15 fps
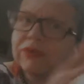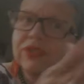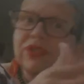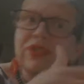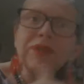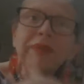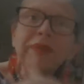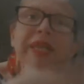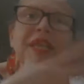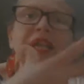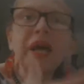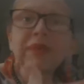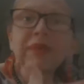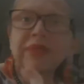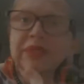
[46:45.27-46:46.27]
too many
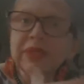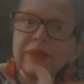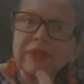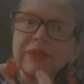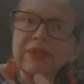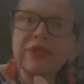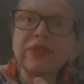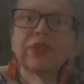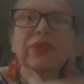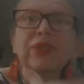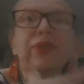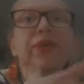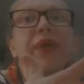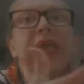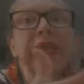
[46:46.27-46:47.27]
obstacles to
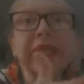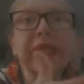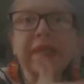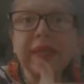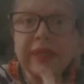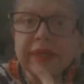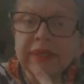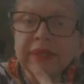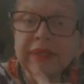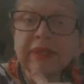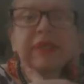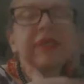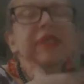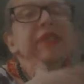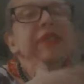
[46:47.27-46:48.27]
trade in,
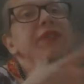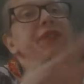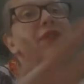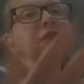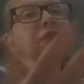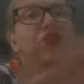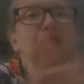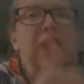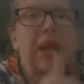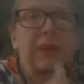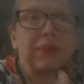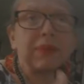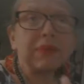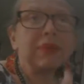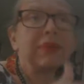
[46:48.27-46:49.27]
to
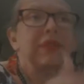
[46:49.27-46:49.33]
travel,